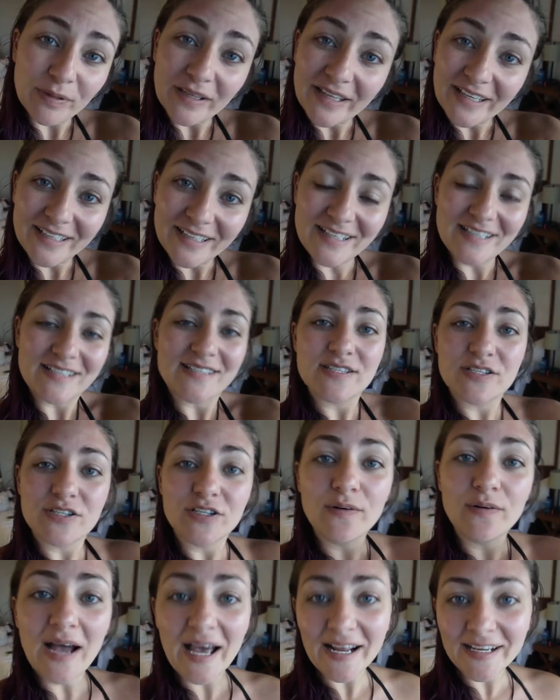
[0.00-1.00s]
plan is
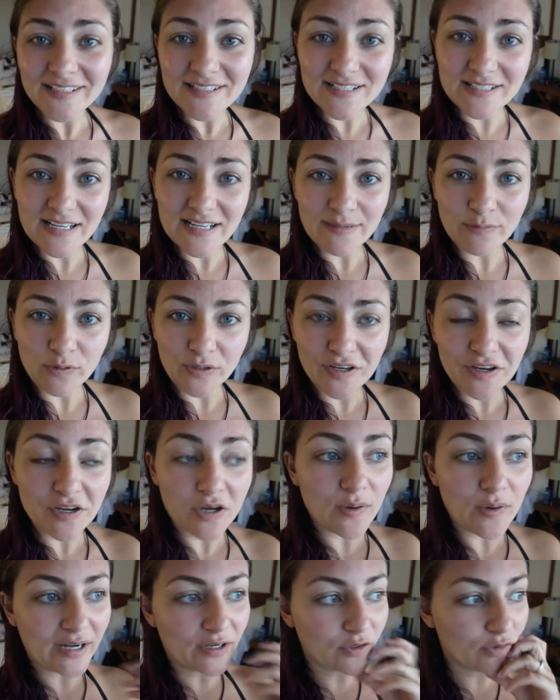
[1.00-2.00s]
to head into
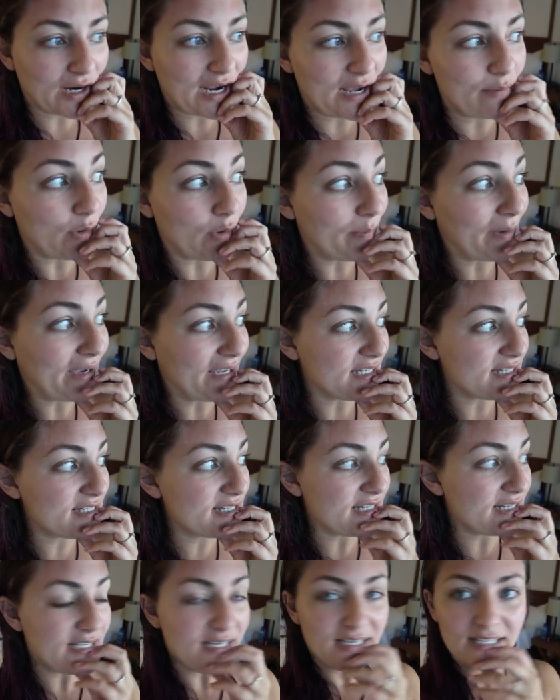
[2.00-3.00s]
Tamarindo and grab a bite
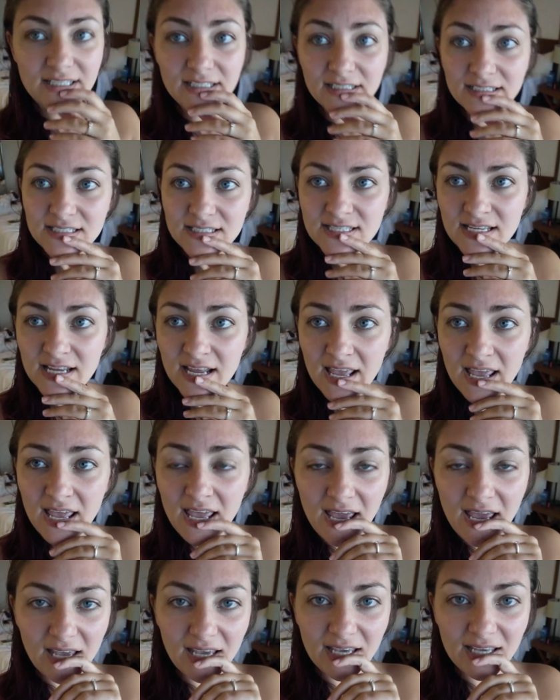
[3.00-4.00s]
to eat.
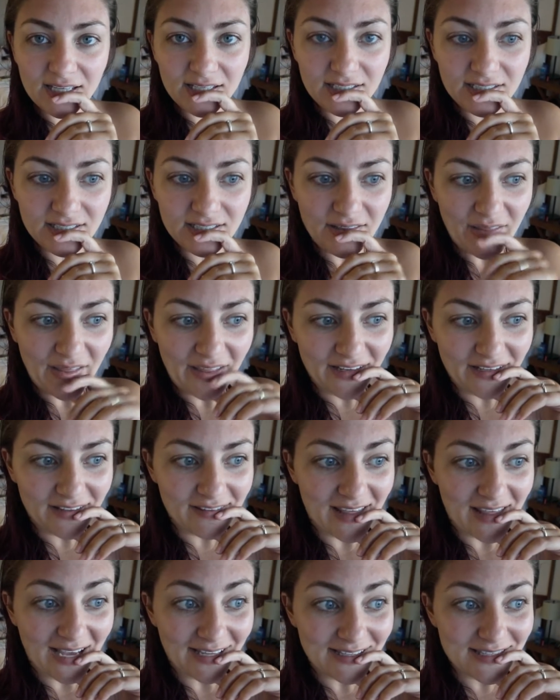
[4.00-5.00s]
And then
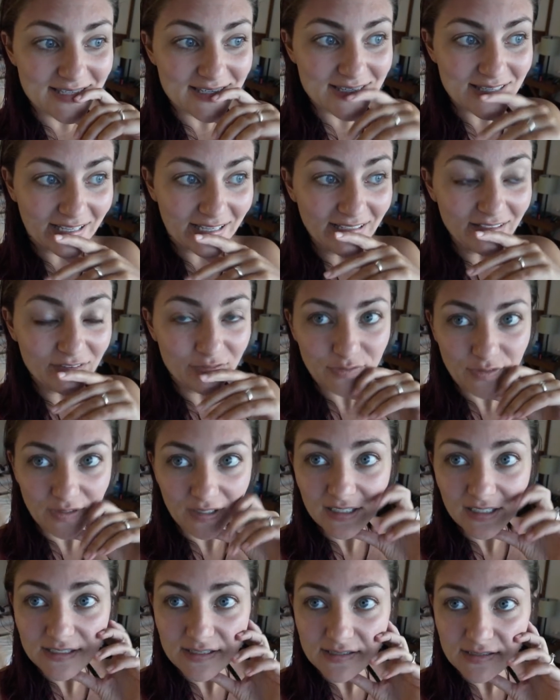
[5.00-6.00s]
that's it for
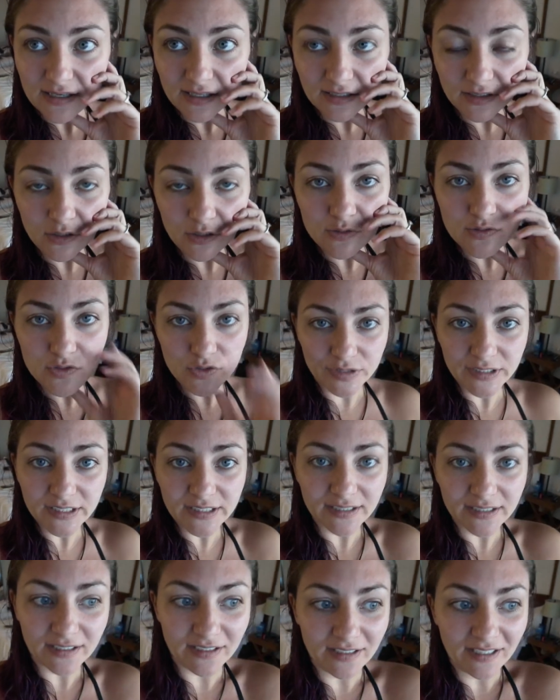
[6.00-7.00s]
us and Costa
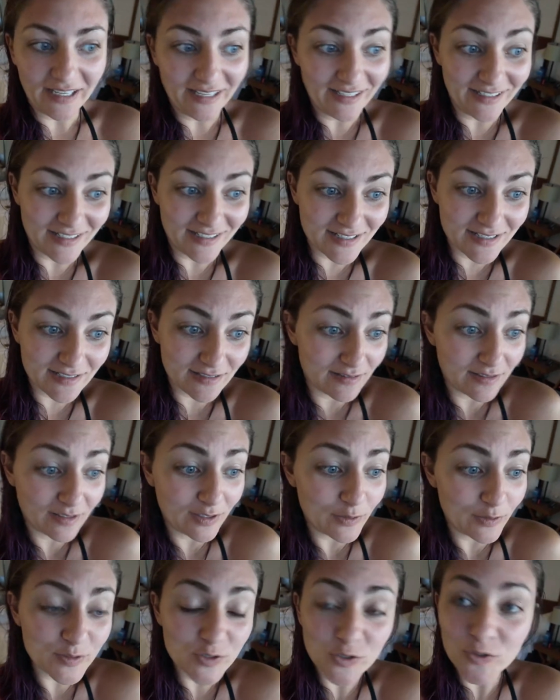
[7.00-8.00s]
Rica and the
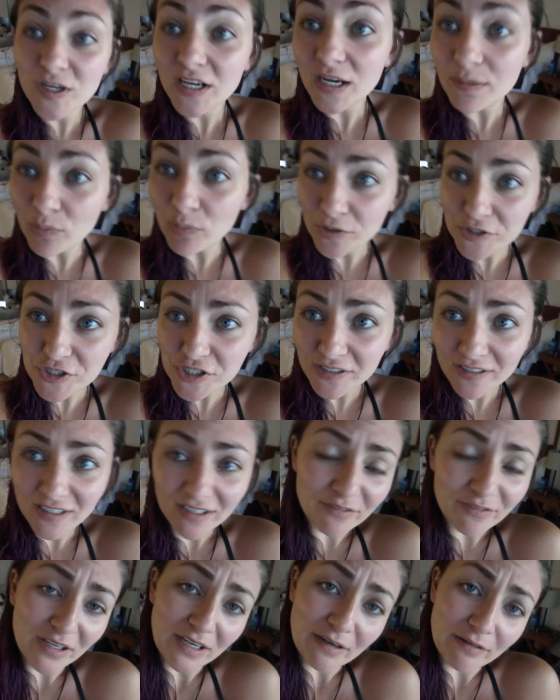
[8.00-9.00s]
Costa Rica portion
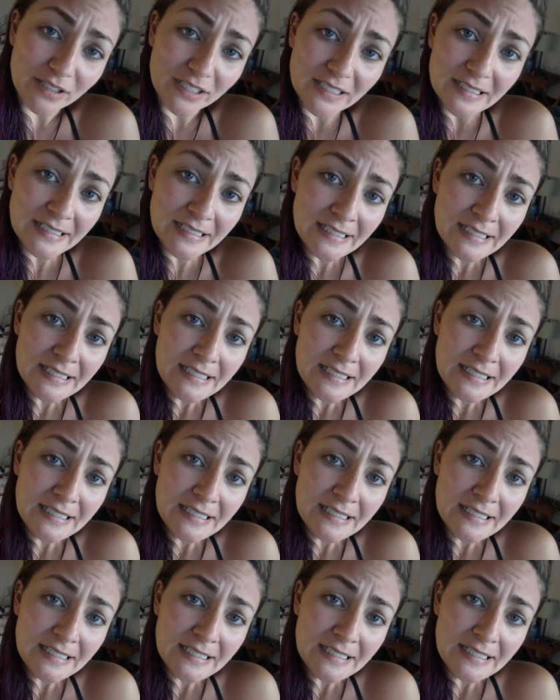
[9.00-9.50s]
of our